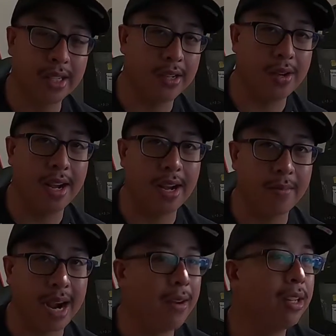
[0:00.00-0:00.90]
So
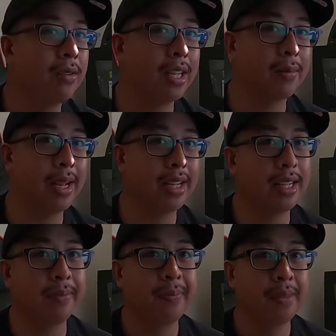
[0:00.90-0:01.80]
I really recommend
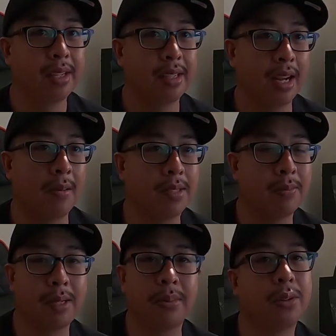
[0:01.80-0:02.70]
it.
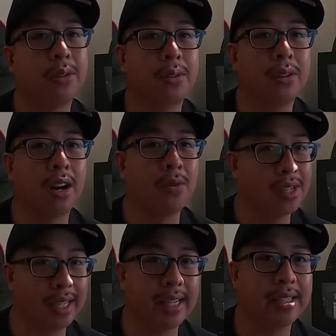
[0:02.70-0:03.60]
Some people are
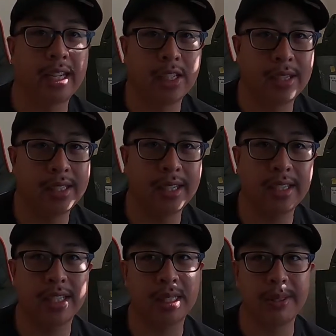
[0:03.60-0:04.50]
really against CX
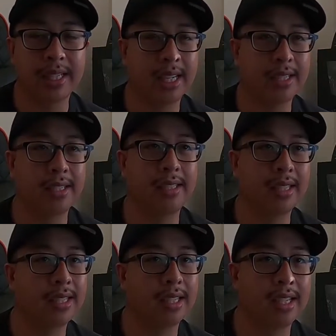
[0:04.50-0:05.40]
Racing just because it's
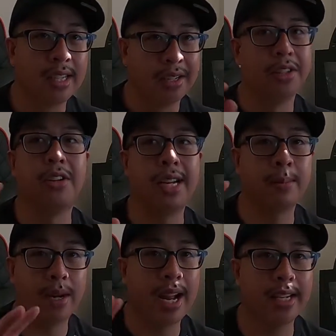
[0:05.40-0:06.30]
still a
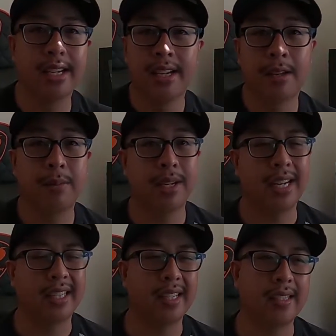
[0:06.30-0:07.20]
no-name brand,
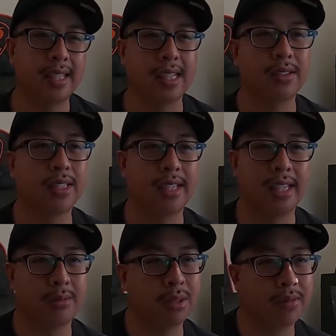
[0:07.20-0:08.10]
but I think CX Racing
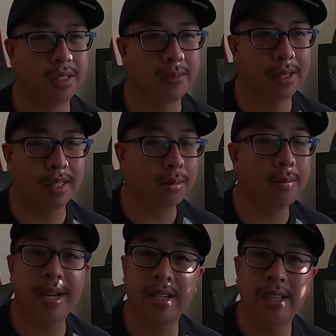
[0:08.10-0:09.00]
has proven to be a little
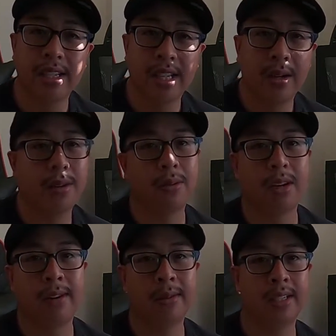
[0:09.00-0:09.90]
bit better
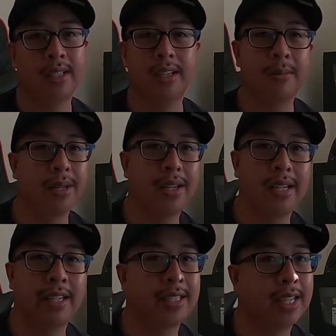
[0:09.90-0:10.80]
within the
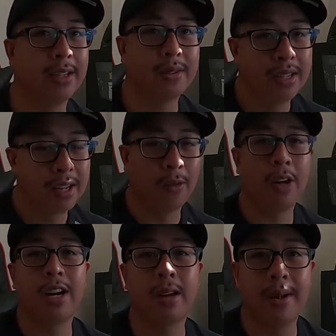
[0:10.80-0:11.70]
community, and so
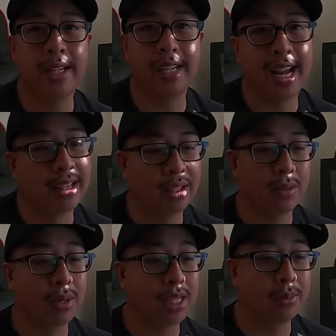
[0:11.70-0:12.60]
really recommend it at
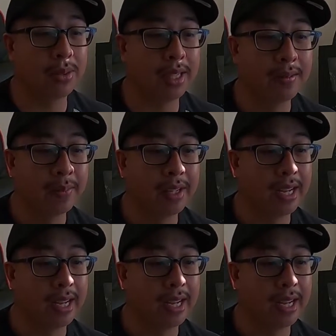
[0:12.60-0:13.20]
this price point.